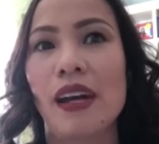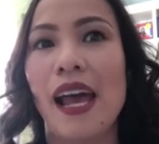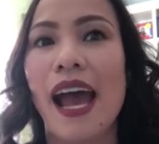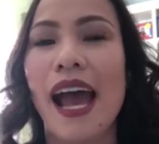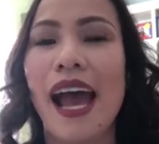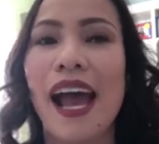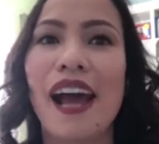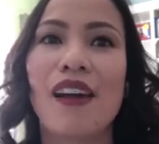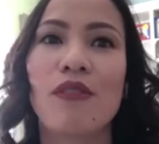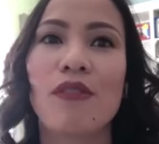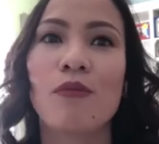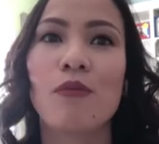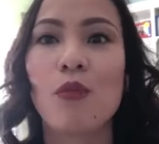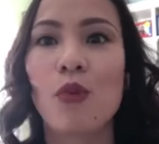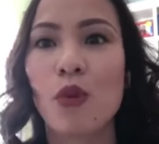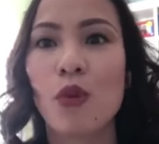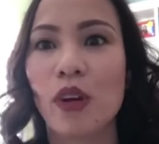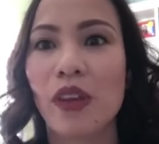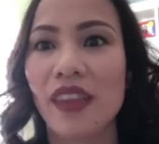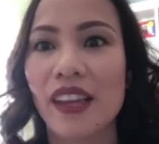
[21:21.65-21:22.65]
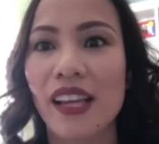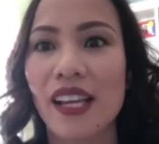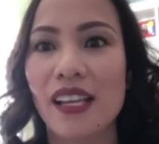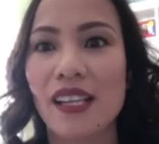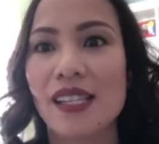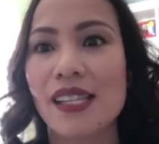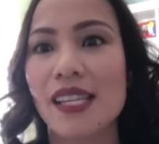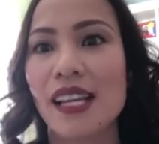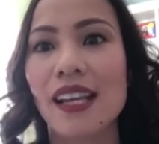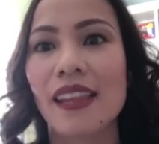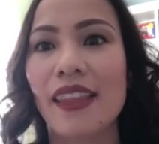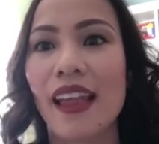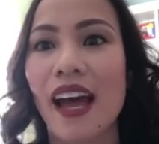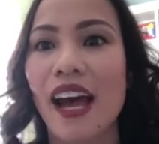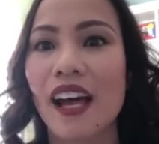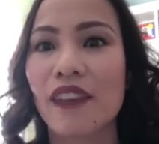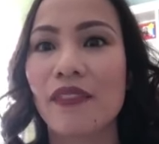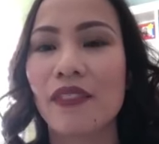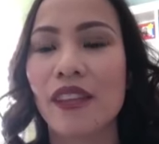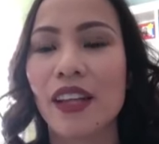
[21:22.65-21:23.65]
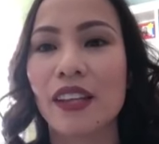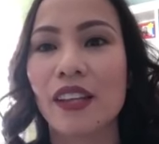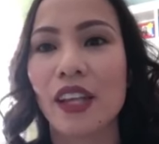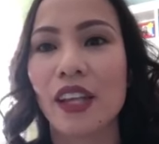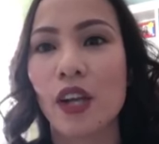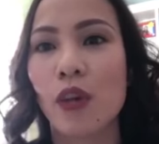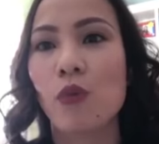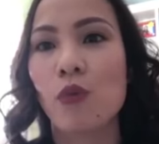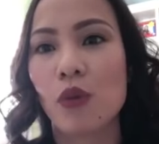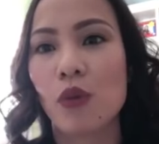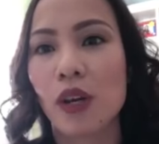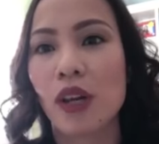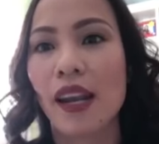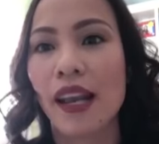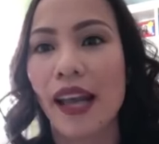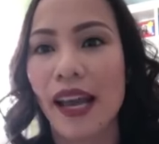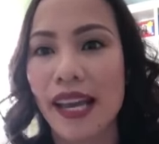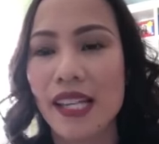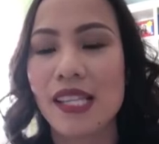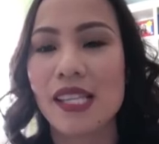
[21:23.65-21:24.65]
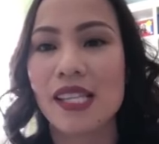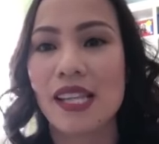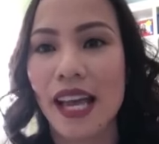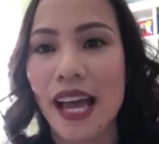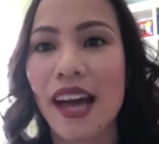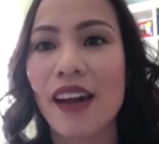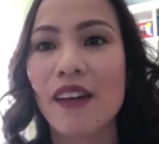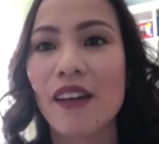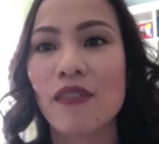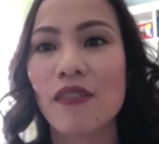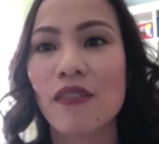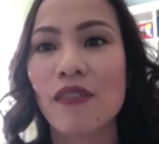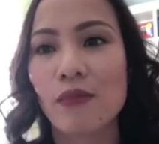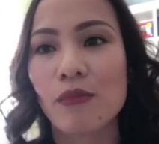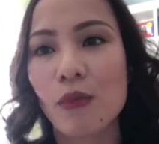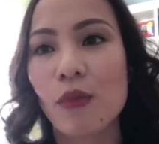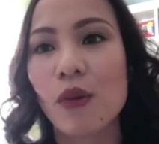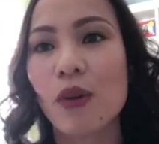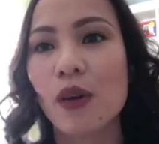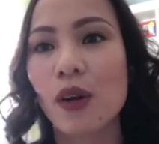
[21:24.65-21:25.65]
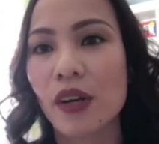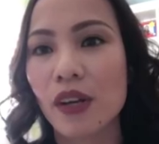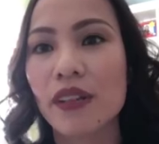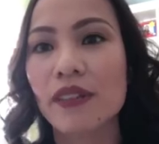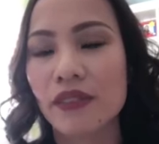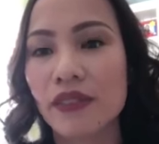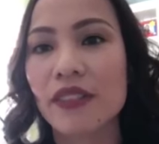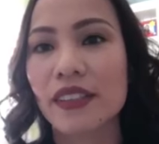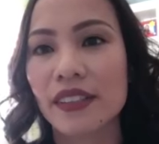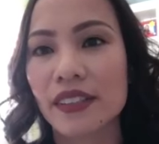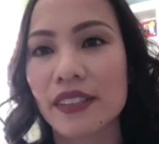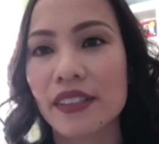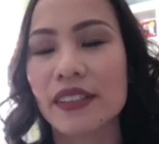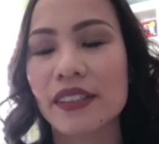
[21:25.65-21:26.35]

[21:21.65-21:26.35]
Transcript: have more things in life that they would like to have more of.